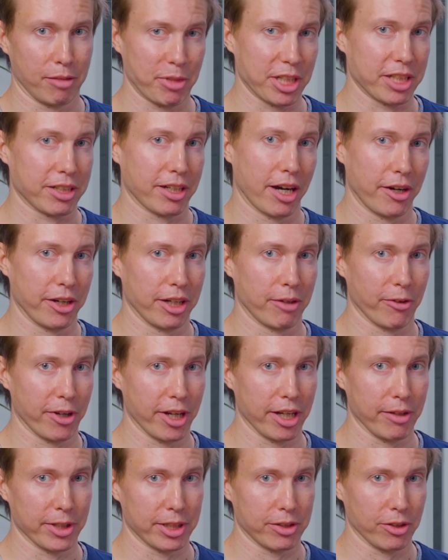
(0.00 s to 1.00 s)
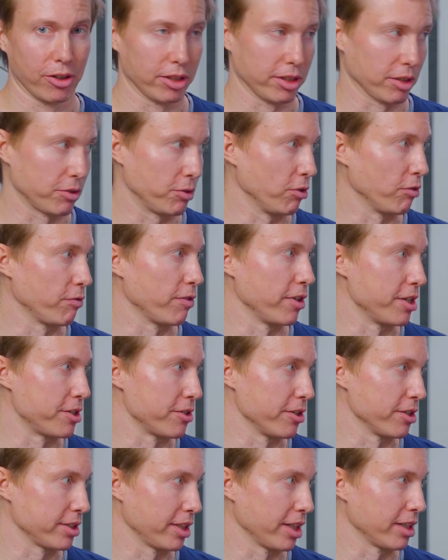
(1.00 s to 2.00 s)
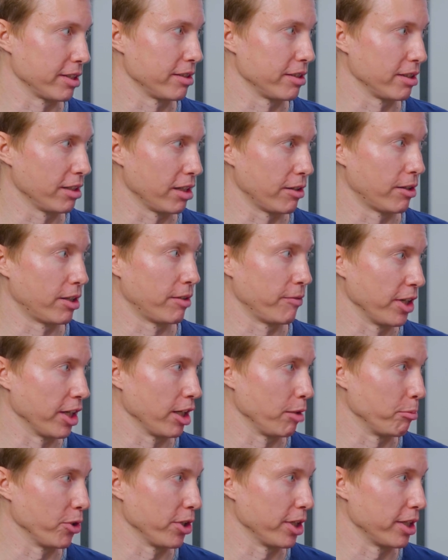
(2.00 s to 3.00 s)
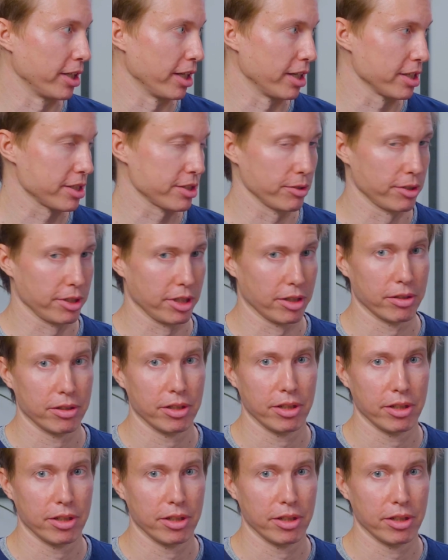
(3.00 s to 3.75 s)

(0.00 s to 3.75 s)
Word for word: a bit carried away with all the cool features that are available in Data Studio.